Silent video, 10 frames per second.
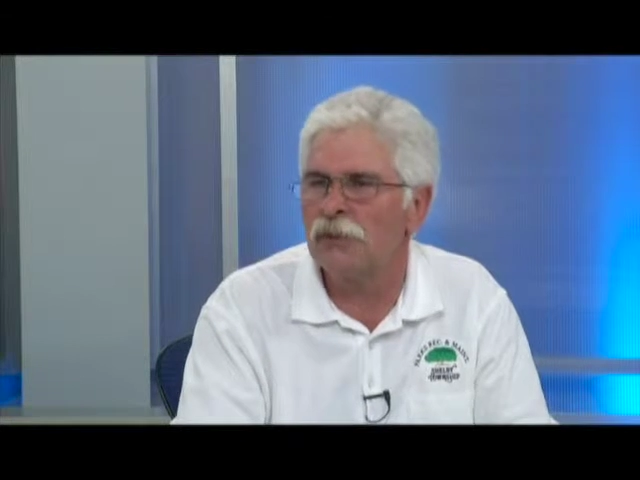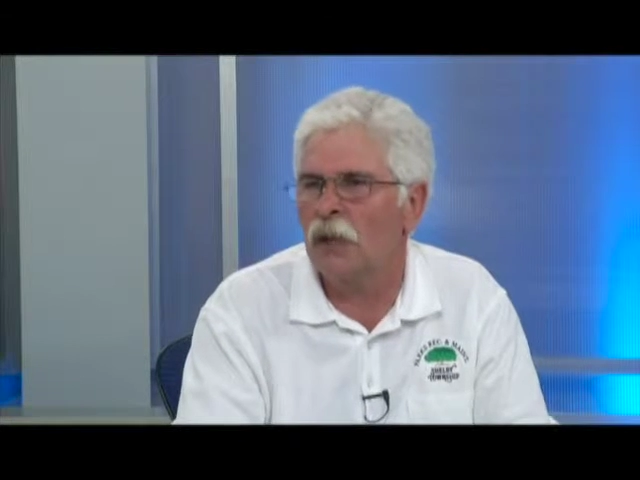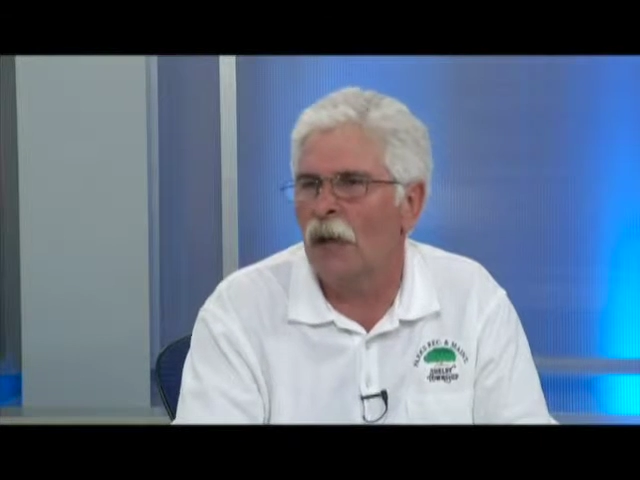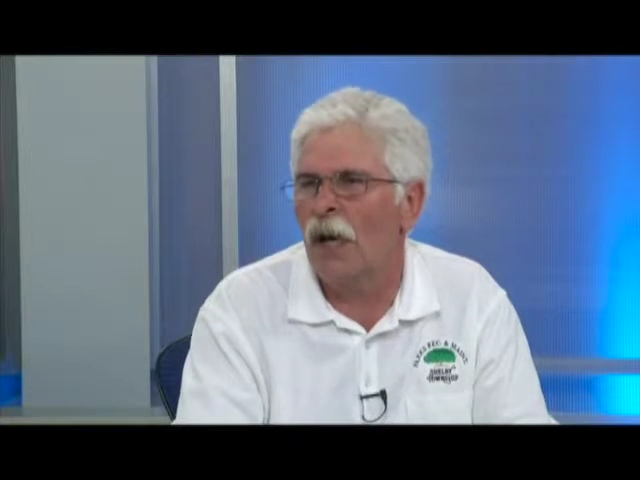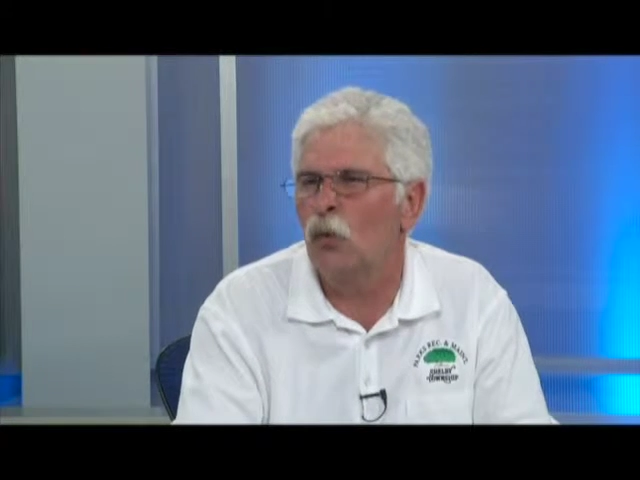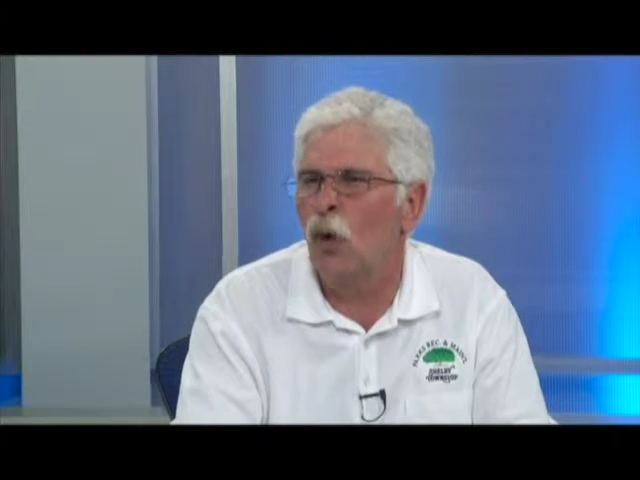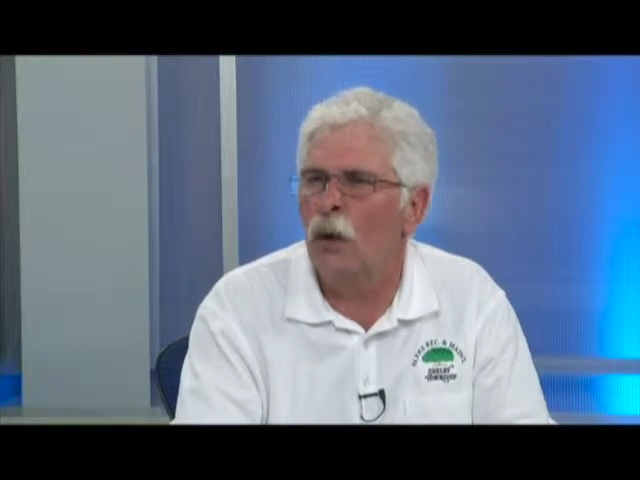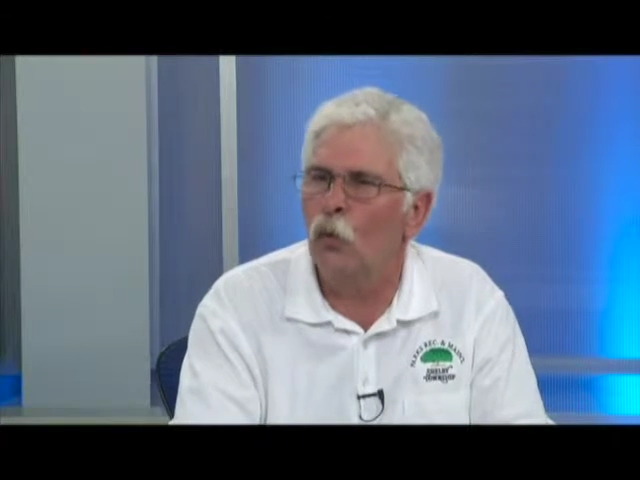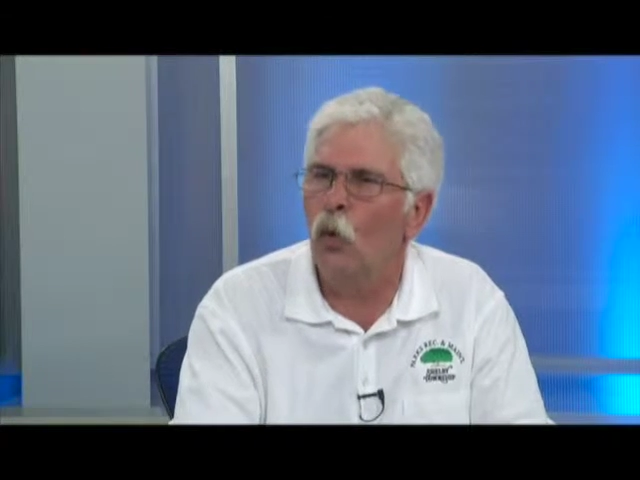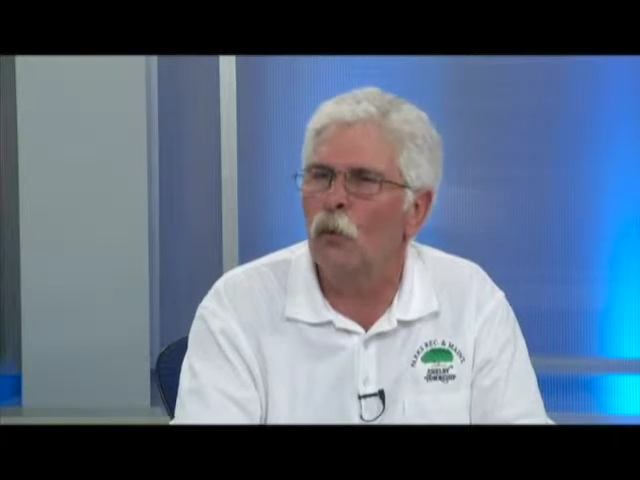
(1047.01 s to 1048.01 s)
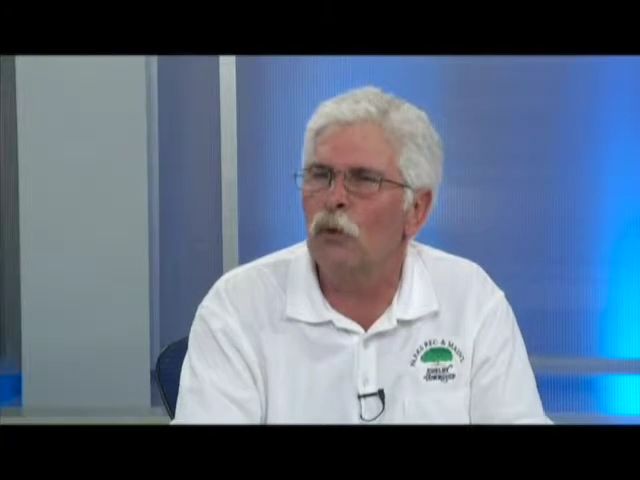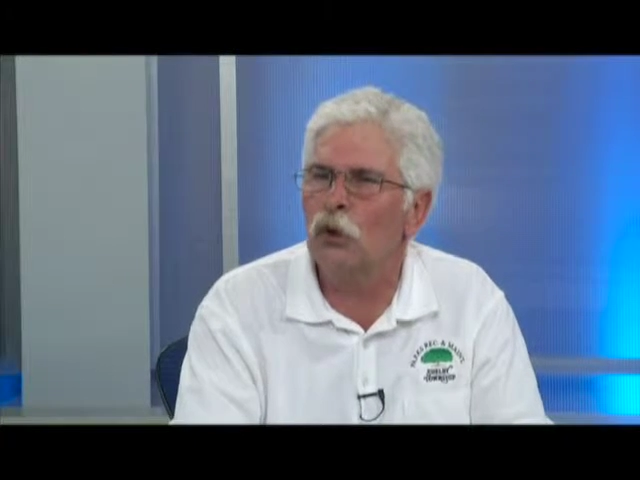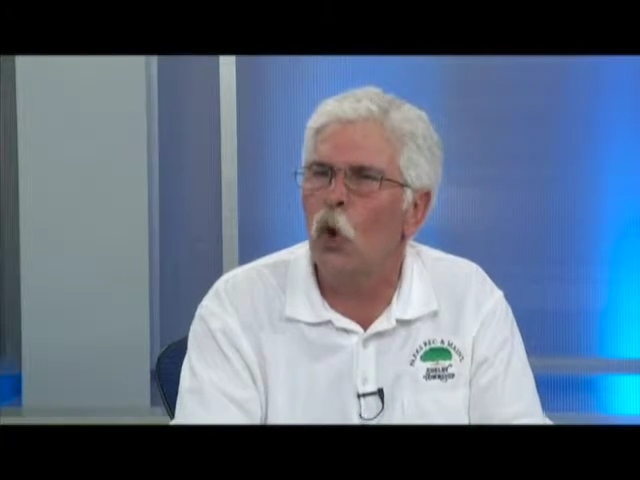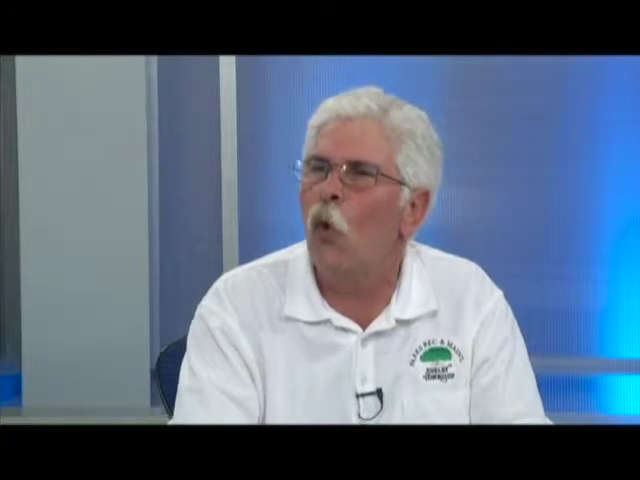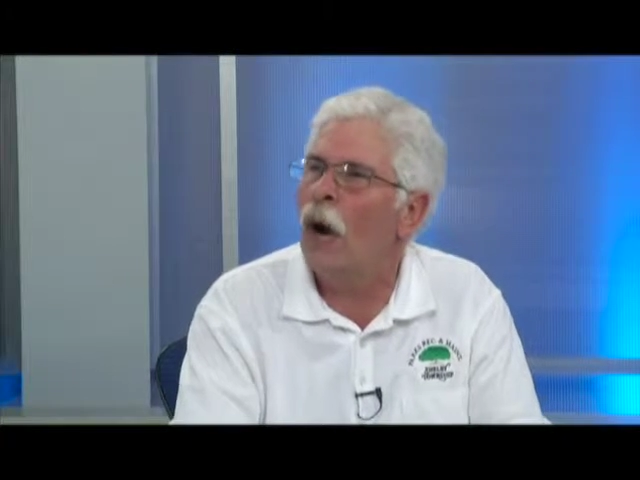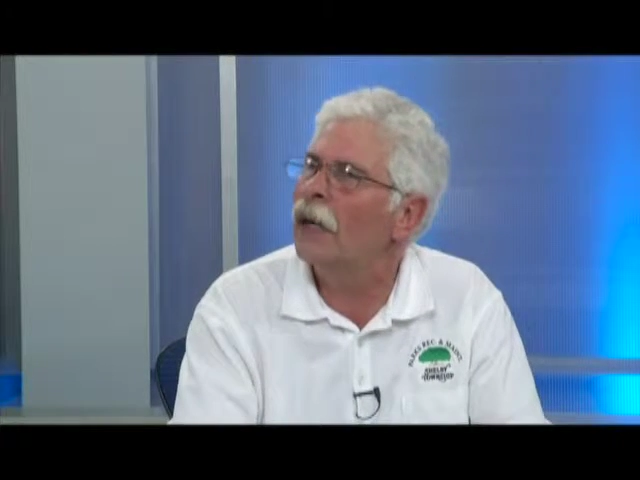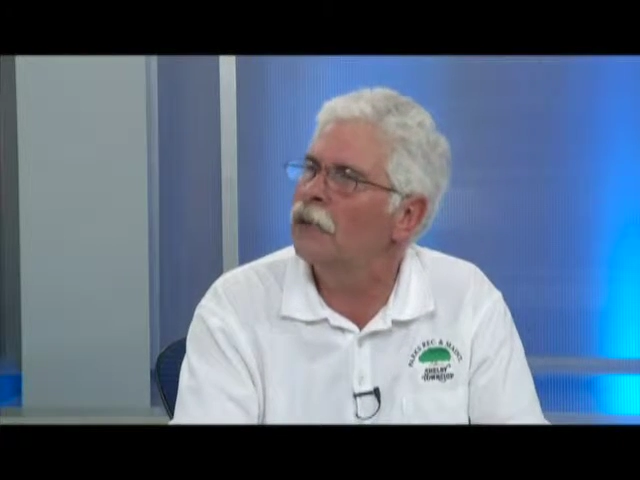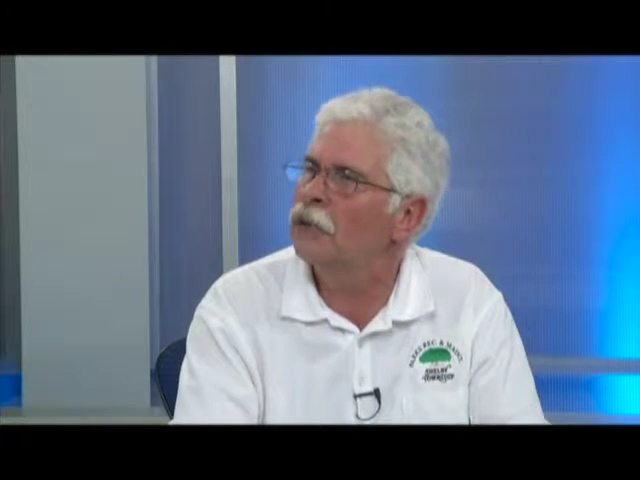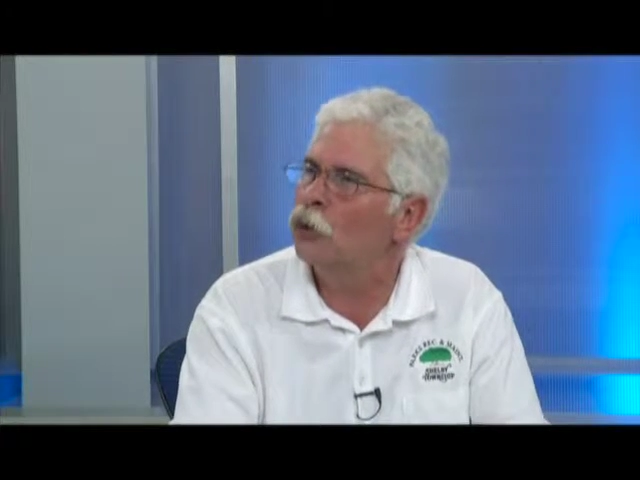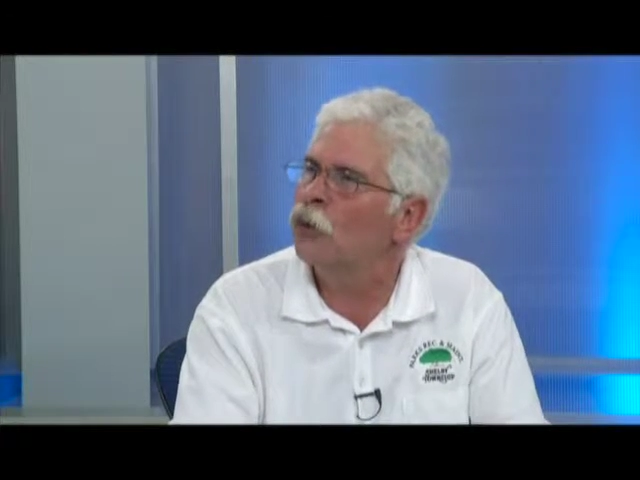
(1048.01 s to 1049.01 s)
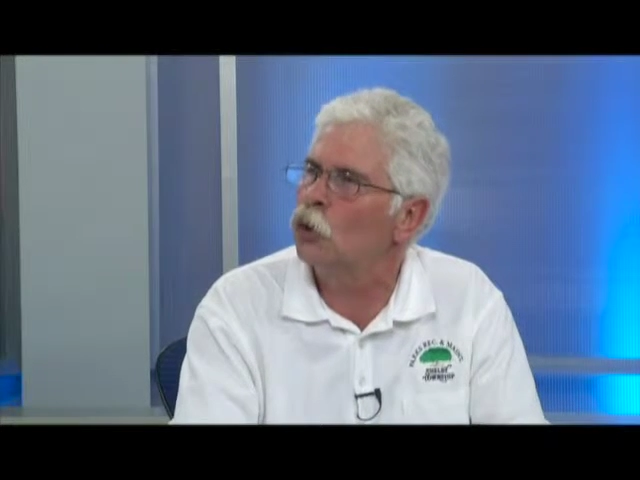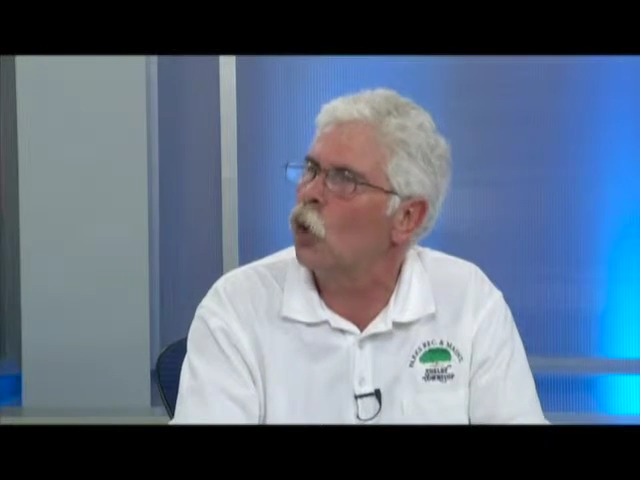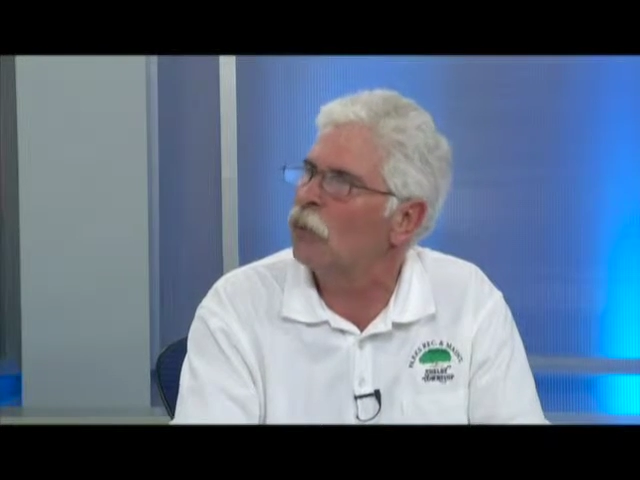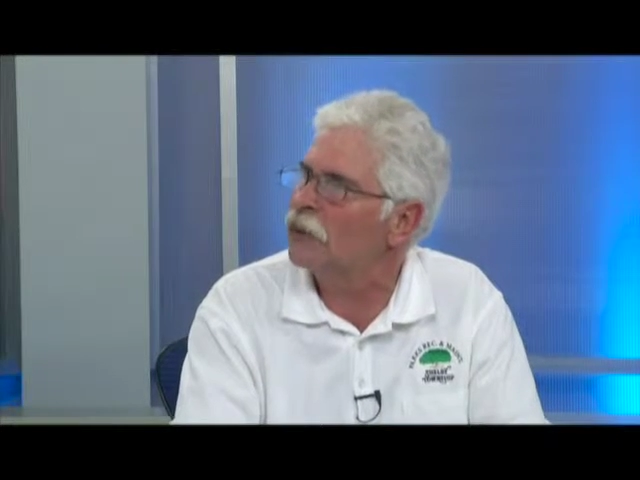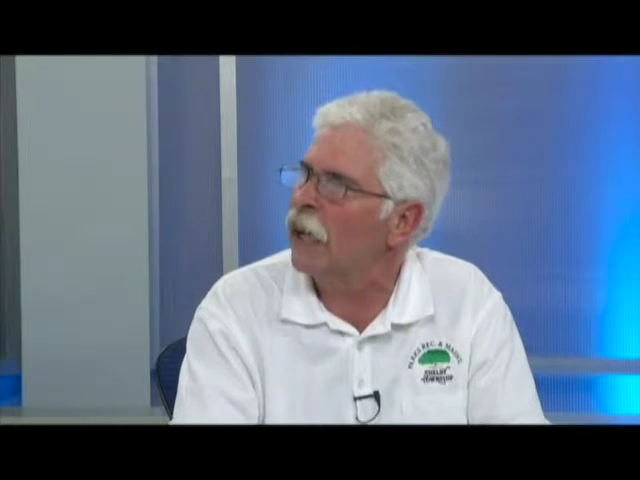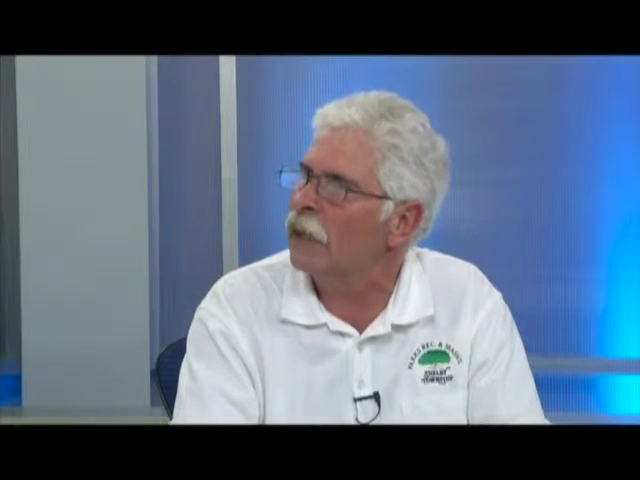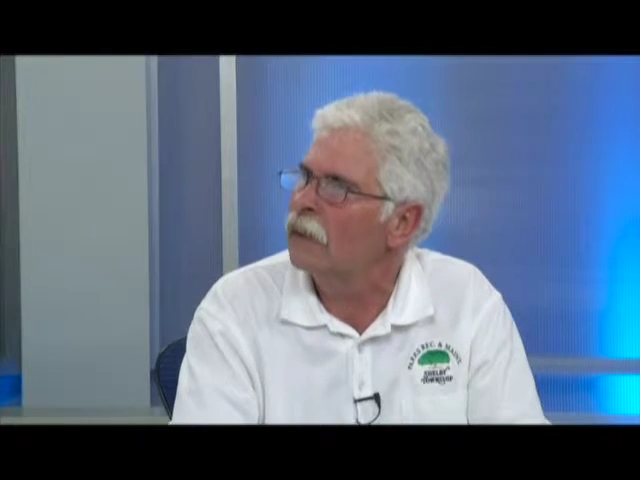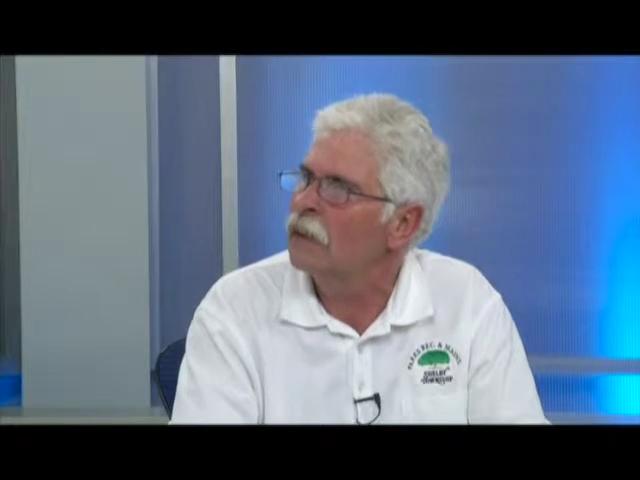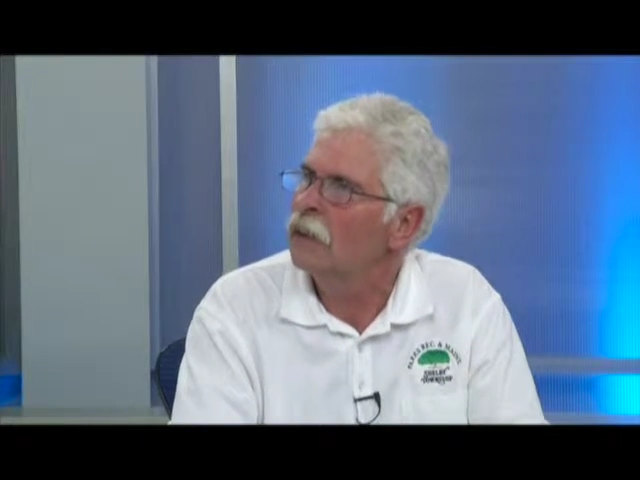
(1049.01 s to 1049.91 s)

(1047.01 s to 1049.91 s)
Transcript: on what would go on during a normal day.